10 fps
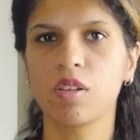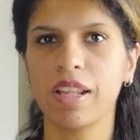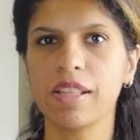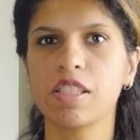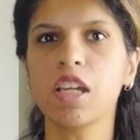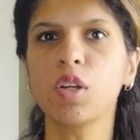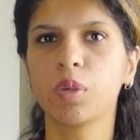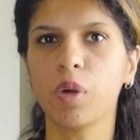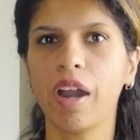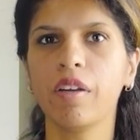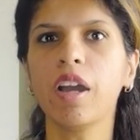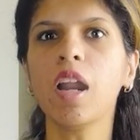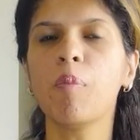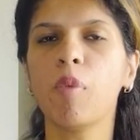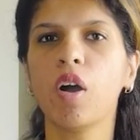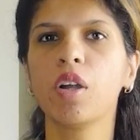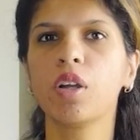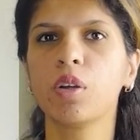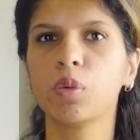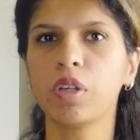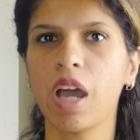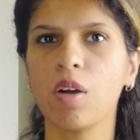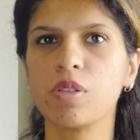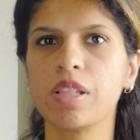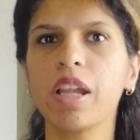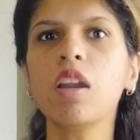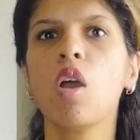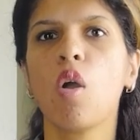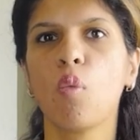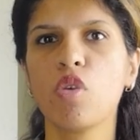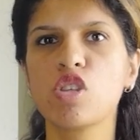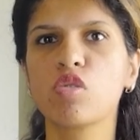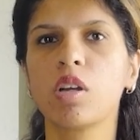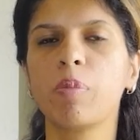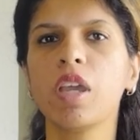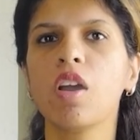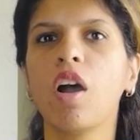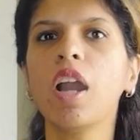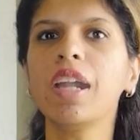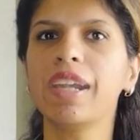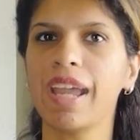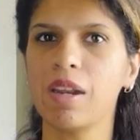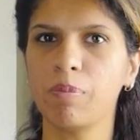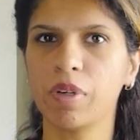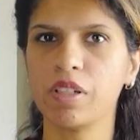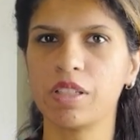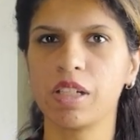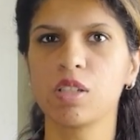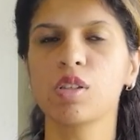So let's say 200 upon 2000, which would be your 10%.